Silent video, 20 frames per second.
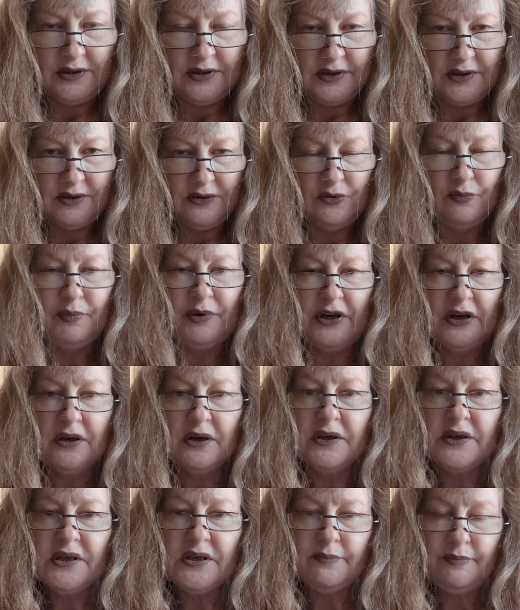this new
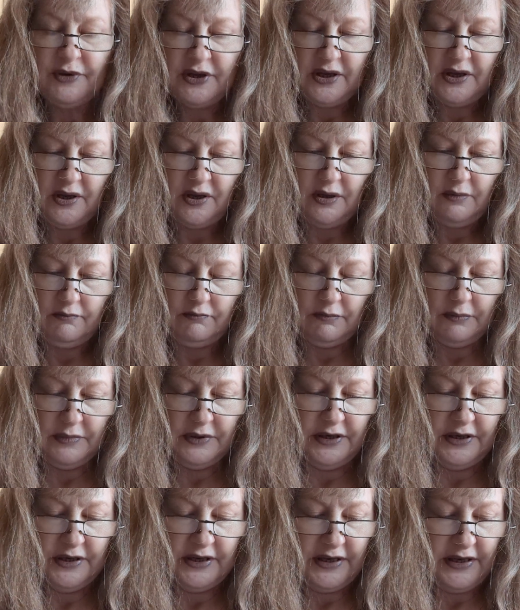Paris became
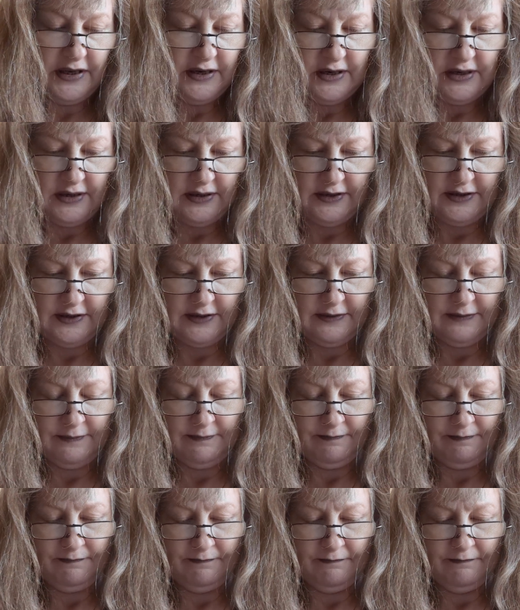a Hades.
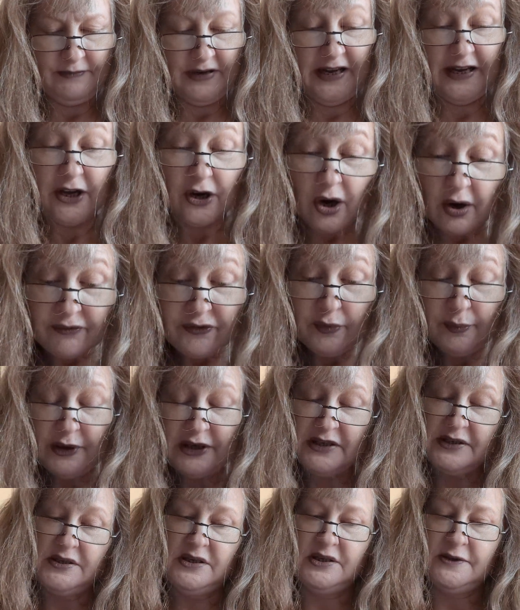I got off the
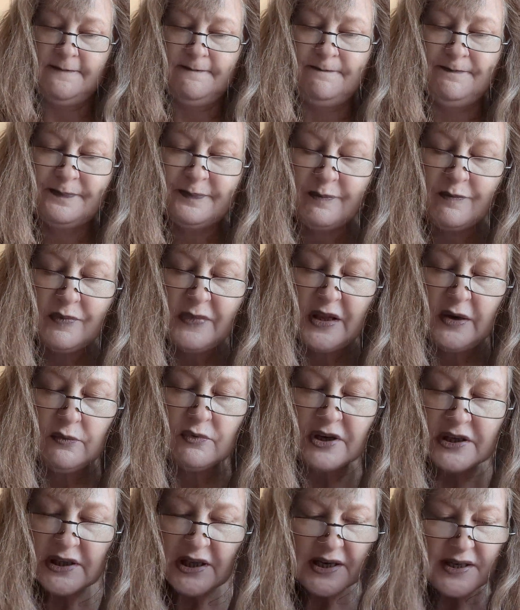bus,
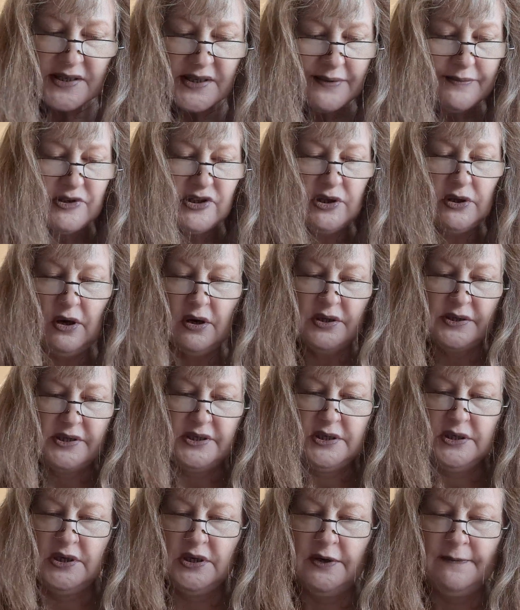realized I was
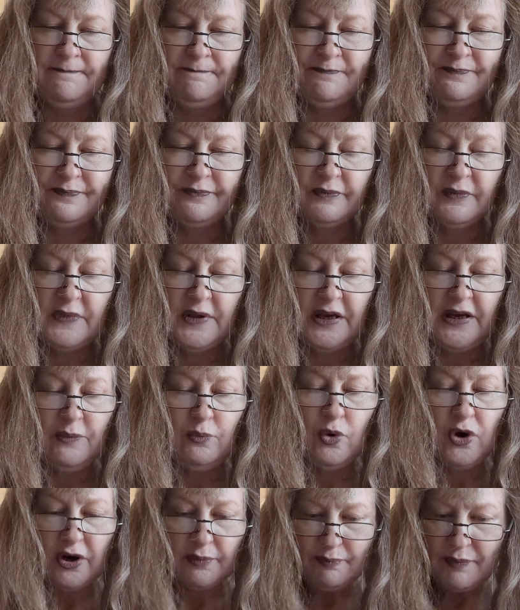lost,
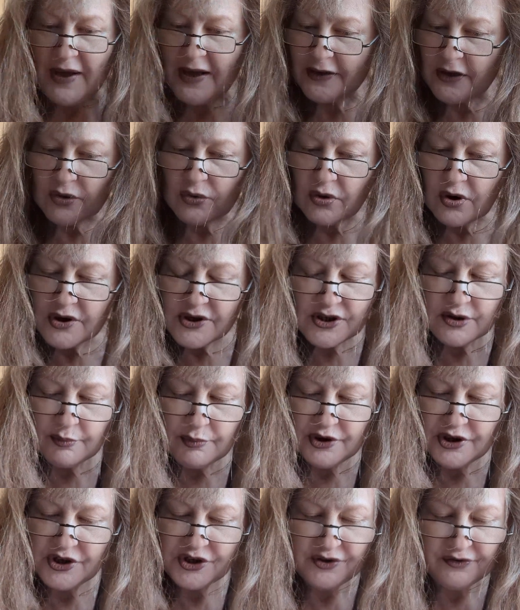and walked back across
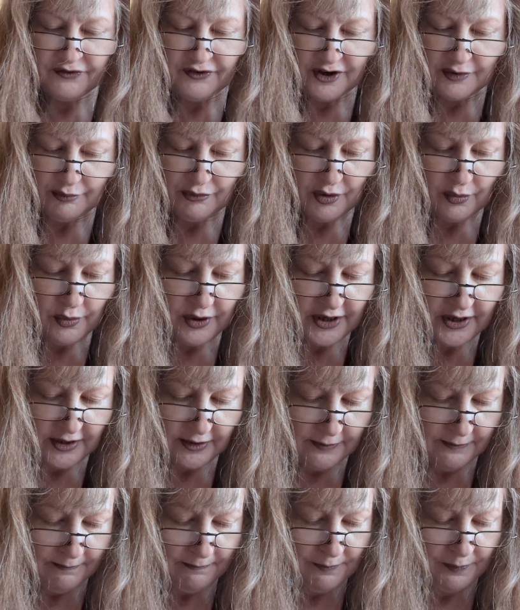the bridge to find my
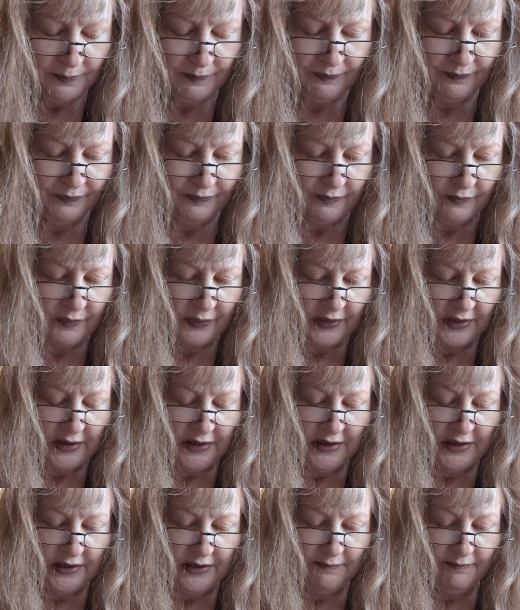way.
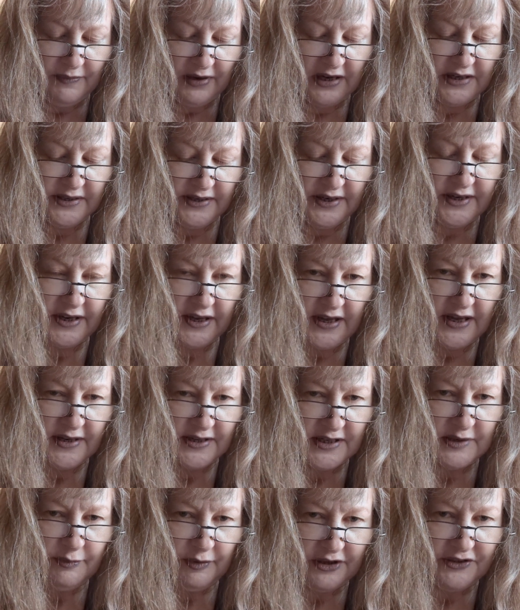I did
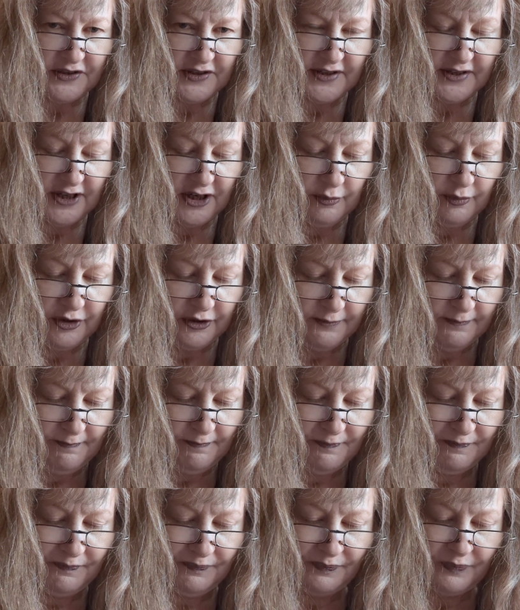again spot the cinema,
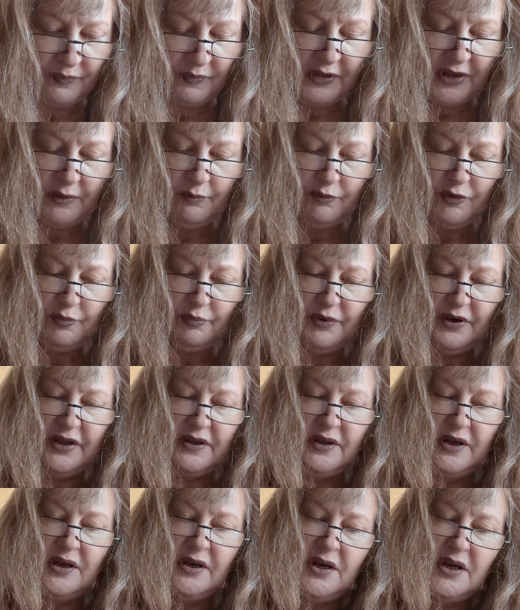but
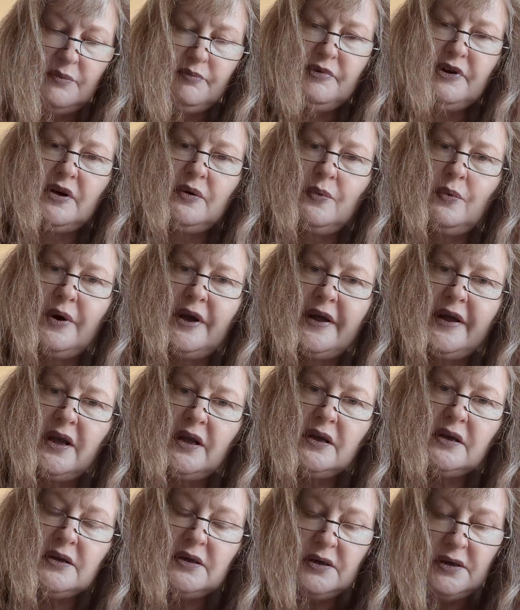by then I'd been
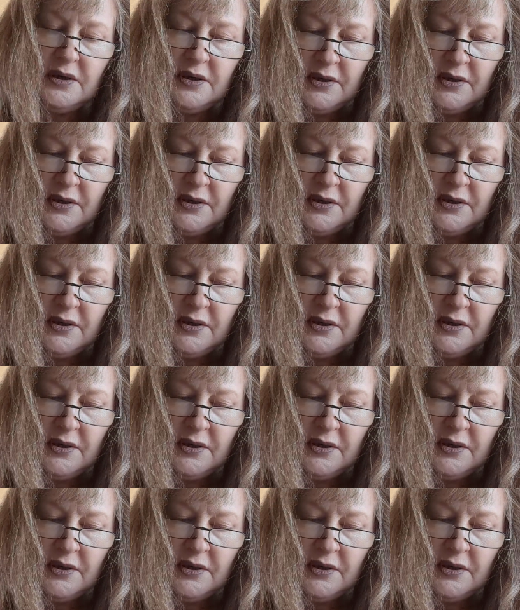away